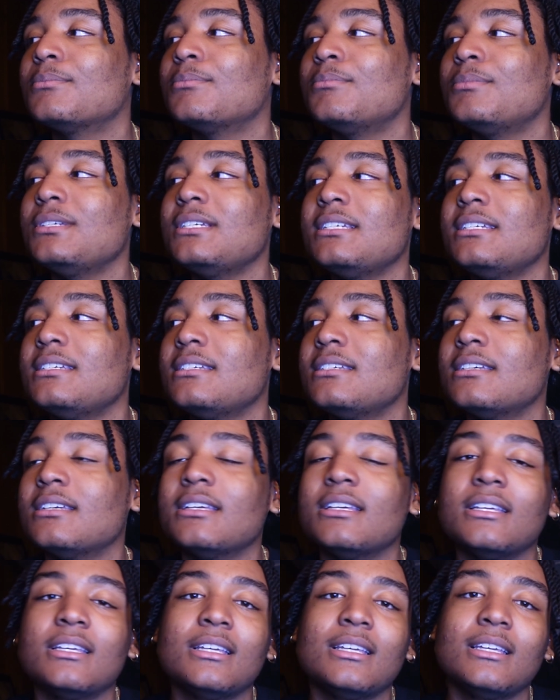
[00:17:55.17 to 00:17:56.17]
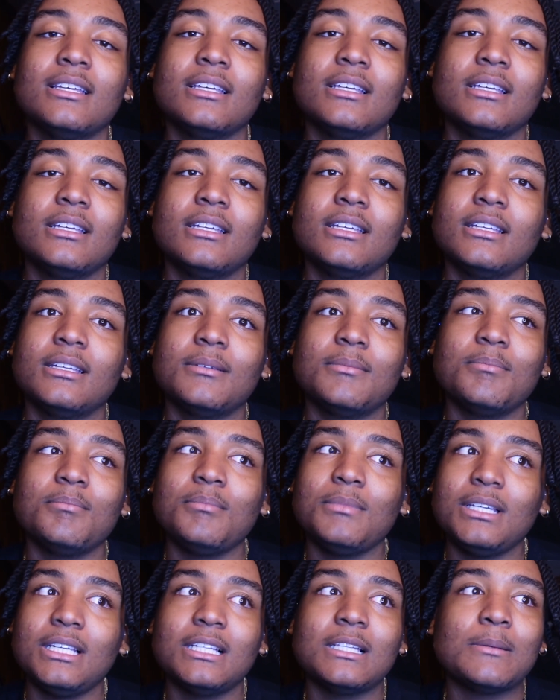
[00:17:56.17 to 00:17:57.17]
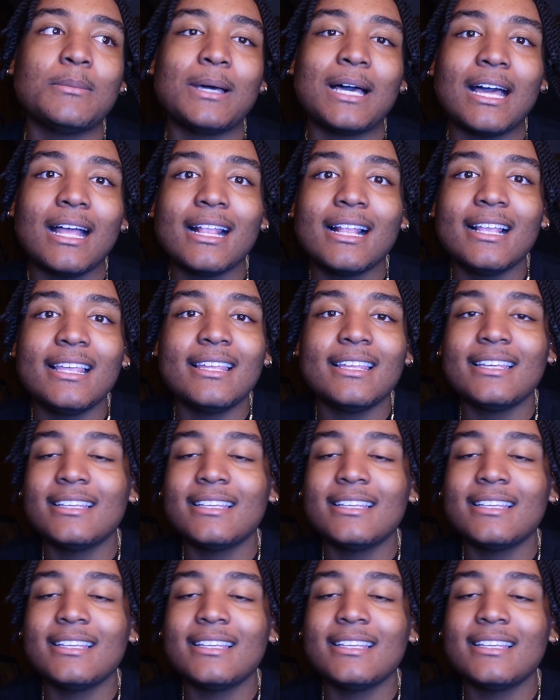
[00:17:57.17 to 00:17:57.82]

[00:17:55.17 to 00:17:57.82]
be mean about it